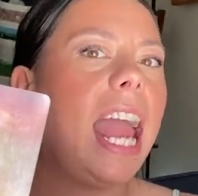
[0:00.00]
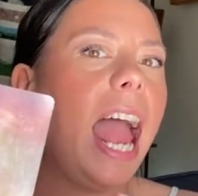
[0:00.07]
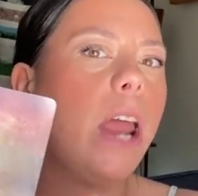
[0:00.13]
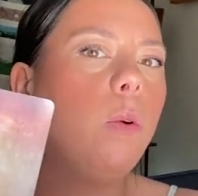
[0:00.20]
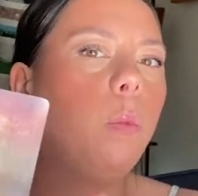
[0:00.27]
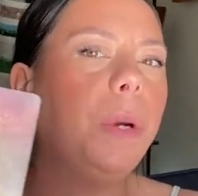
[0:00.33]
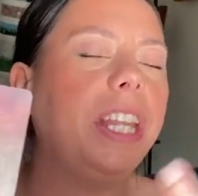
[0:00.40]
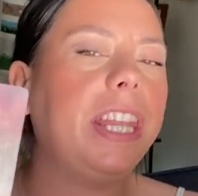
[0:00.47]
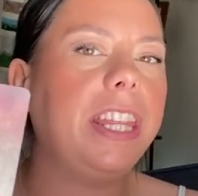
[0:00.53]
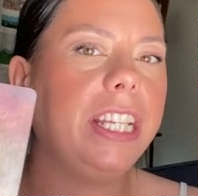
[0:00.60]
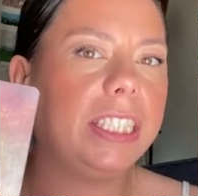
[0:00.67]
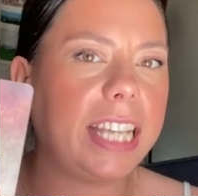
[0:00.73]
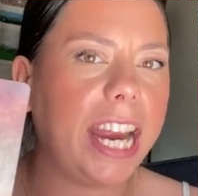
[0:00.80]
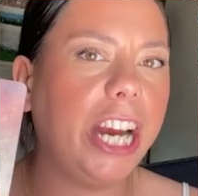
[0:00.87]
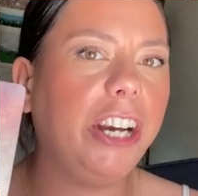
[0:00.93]
And with
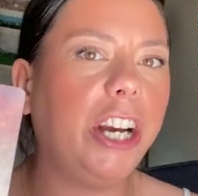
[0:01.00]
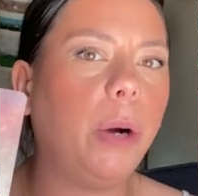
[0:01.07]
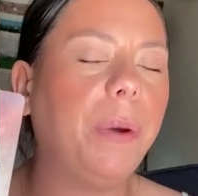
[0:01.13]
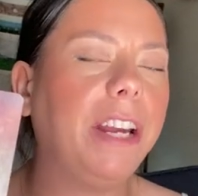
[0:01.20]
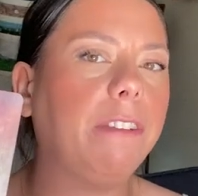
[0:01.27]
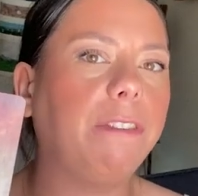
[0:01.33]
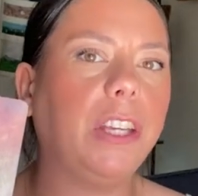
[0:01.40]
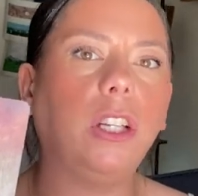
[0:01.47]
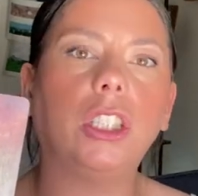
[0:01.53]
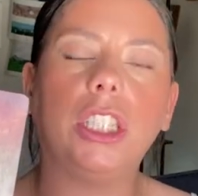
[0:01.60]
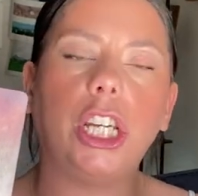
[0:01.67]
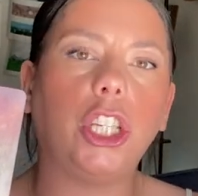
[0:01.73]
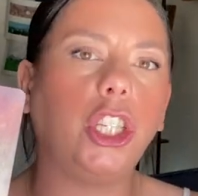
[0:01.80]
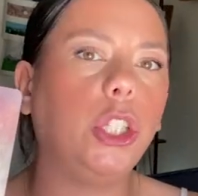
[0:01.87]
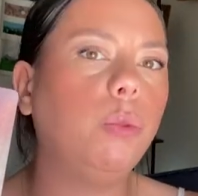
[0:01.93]
this arrow, it feels
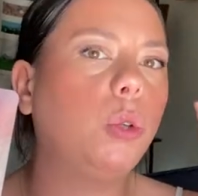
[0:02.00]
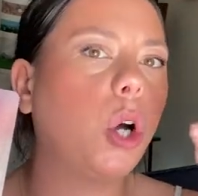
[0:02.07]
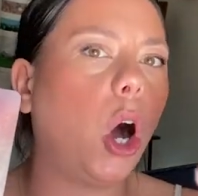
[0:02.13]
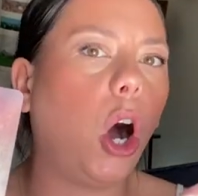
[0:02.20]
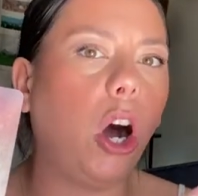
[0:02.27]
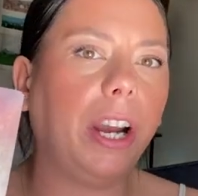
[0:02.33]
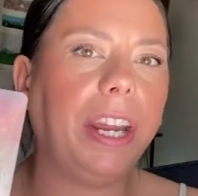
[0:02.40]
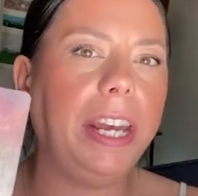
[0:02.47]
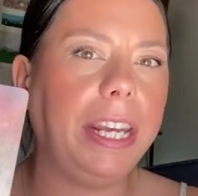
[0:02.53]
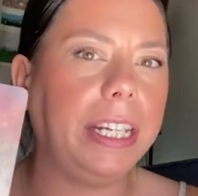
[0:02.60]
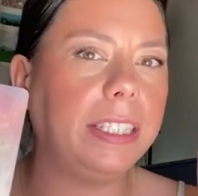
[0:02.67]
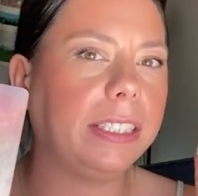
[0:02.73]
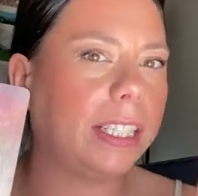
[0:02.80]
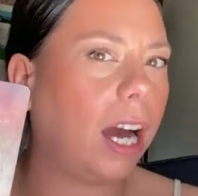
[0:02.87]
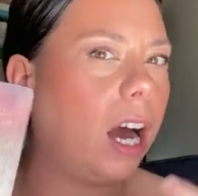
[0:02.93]
like you caught it
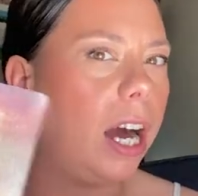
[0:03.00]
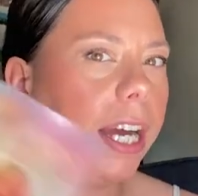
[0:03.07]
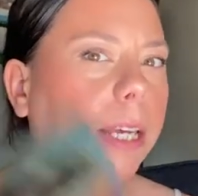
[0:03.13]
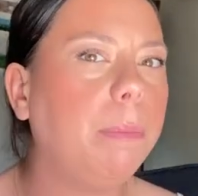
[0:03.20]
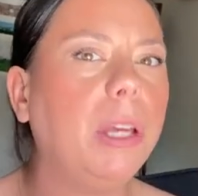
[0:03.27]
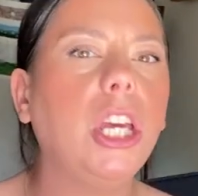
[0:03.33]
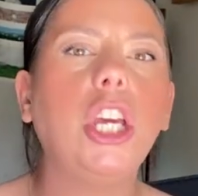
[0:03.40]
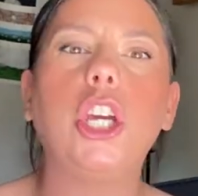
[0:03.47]
in time,